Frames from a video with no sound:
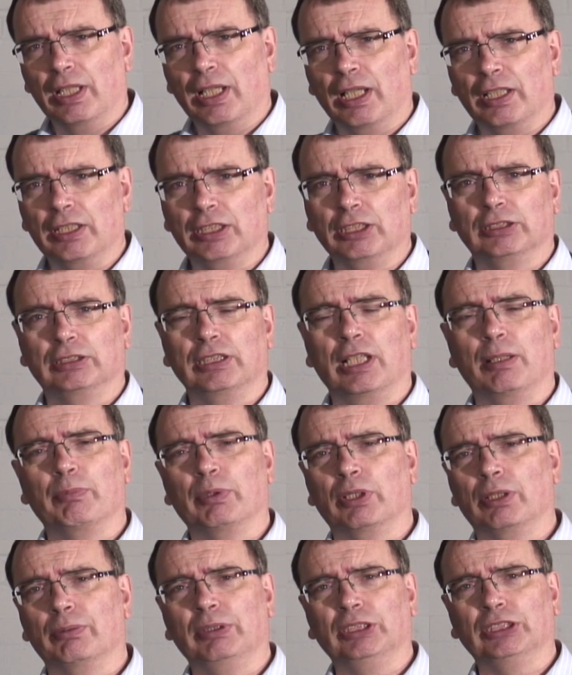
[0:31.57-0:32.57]
And this
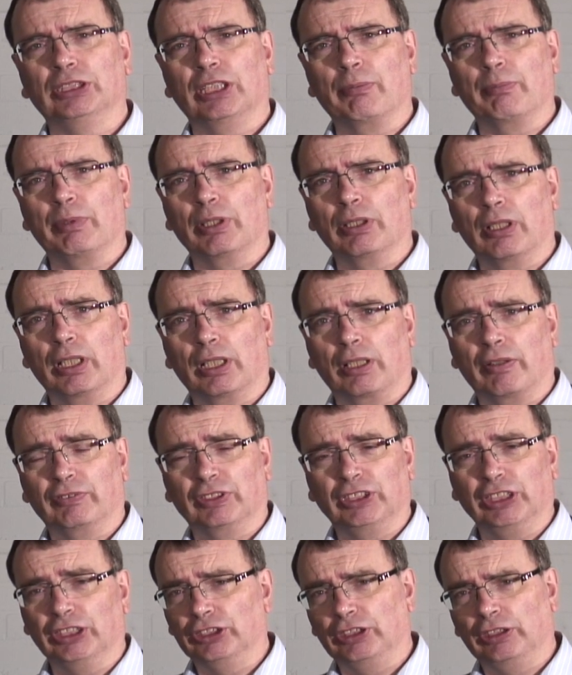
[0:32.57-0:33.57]
number could be something like a
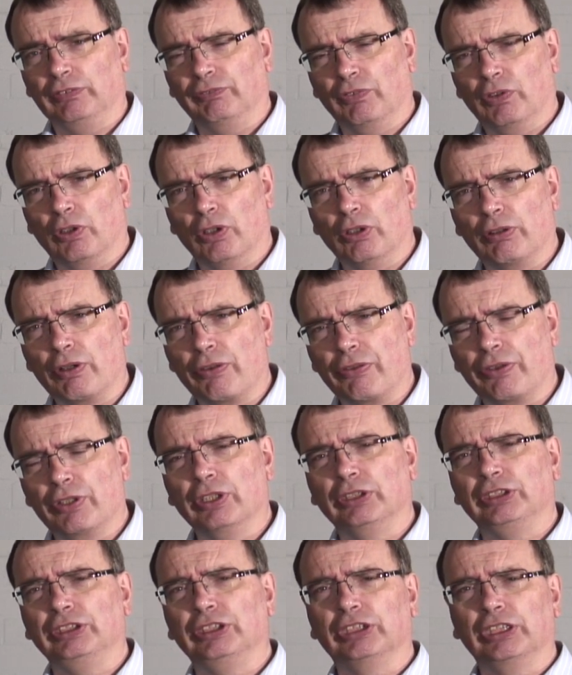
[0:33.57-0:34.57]
64, a
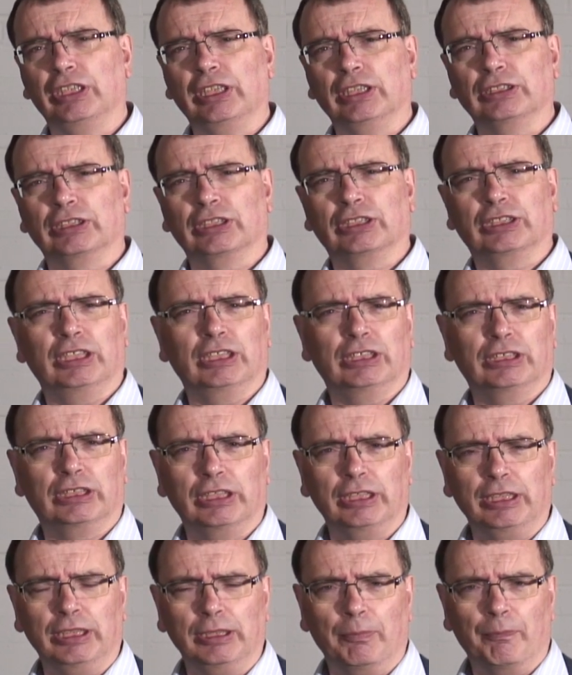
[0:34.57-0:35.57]
36, a
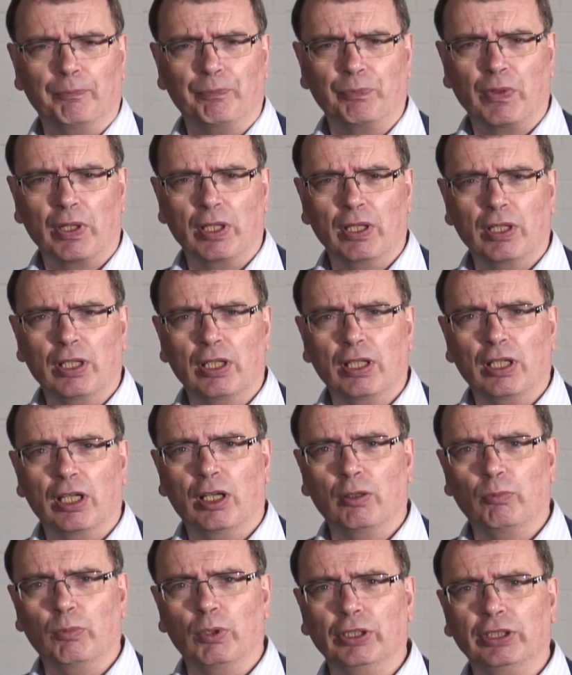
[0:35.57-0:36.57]
16.
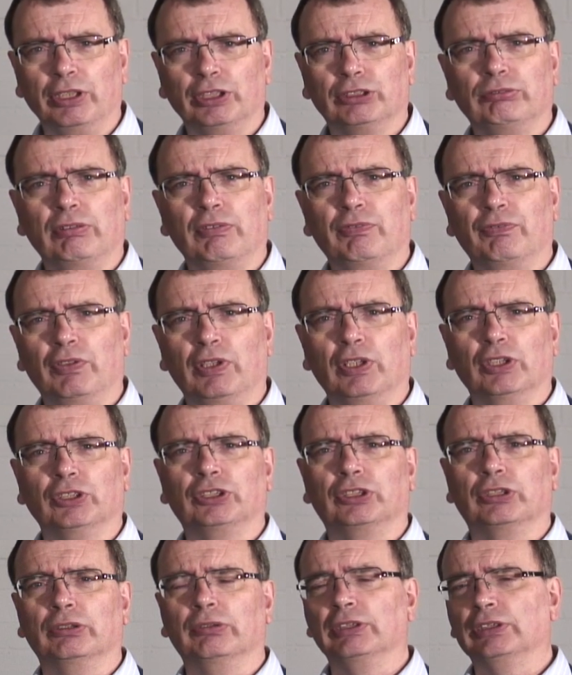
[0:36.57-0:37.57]
And what this
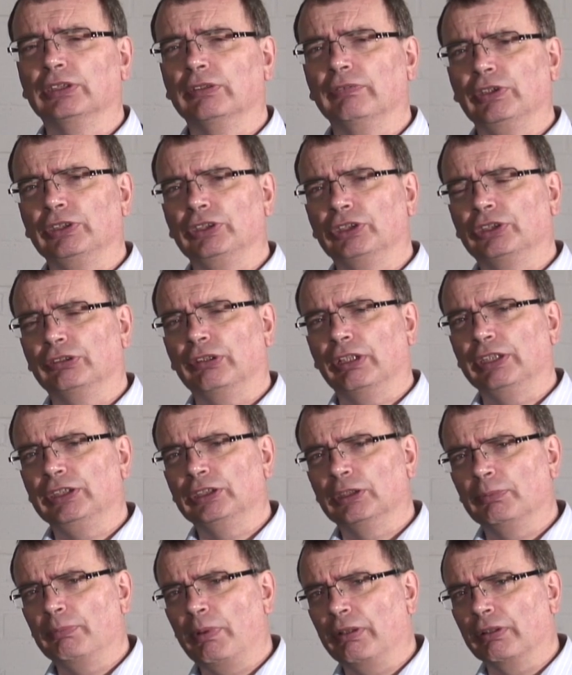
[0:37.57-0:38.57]
refers to, it's a very
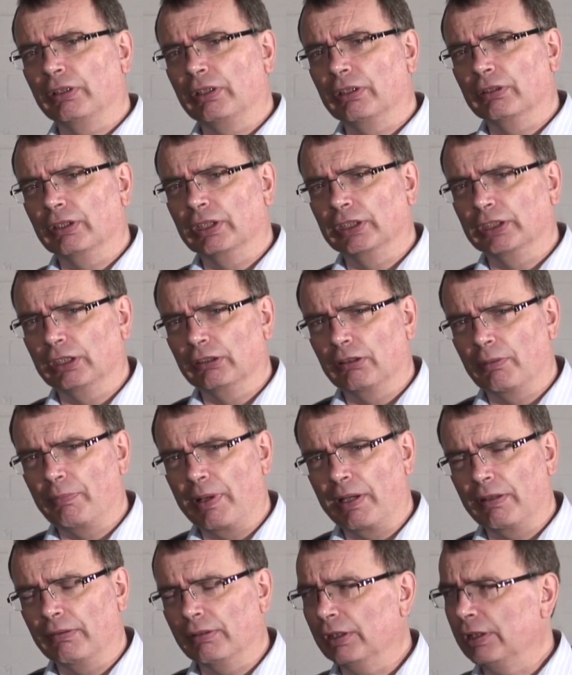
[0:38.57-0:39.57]
strange American idea
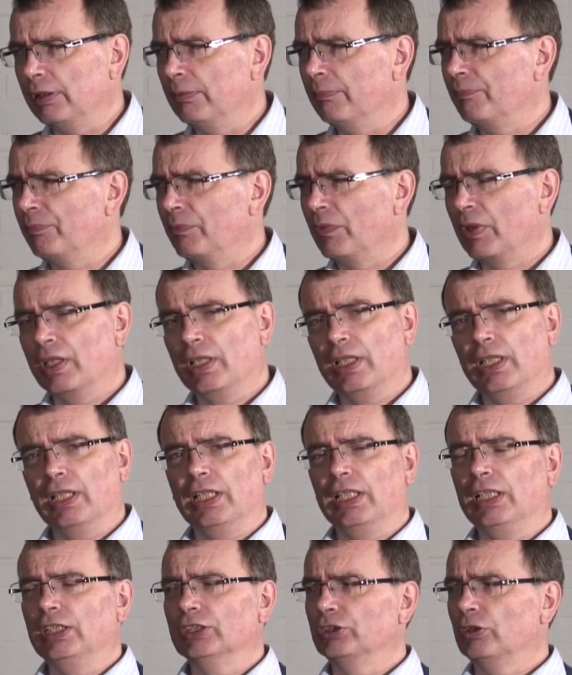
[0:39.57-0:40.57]
apparently,
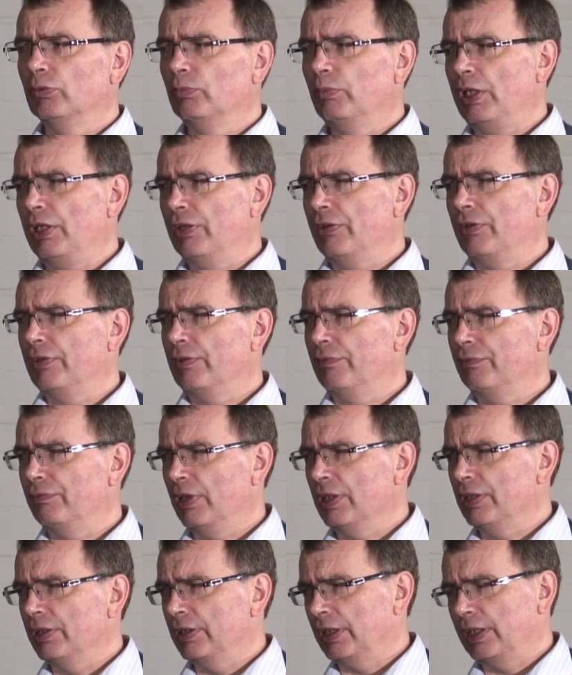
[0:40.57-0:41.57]
is the width of the
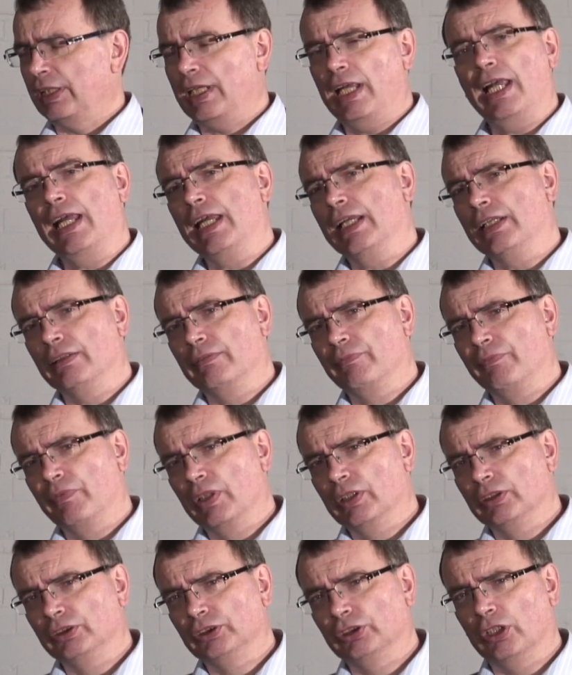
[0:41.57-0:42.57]
front of the can
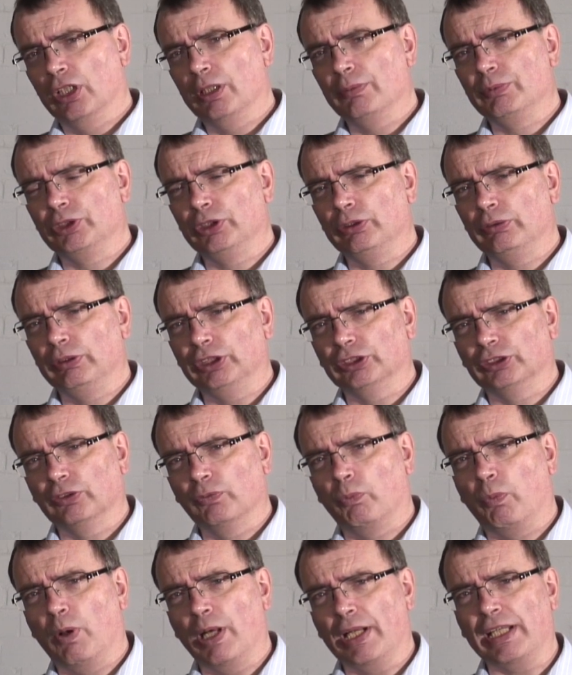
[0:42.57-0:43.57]
times units
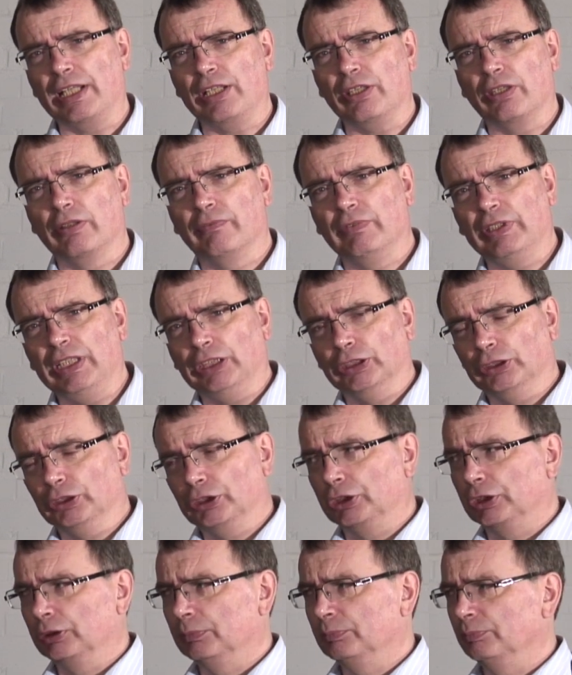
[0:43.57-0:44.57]
of 1/8 of an
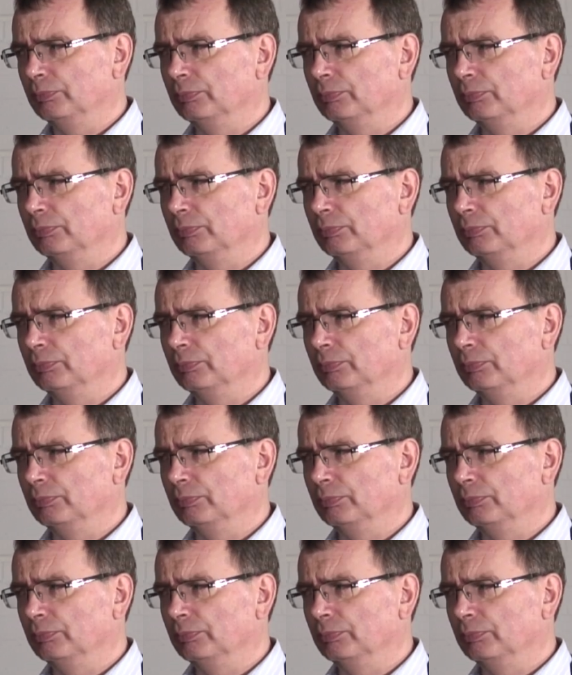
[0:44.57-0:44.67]
inch.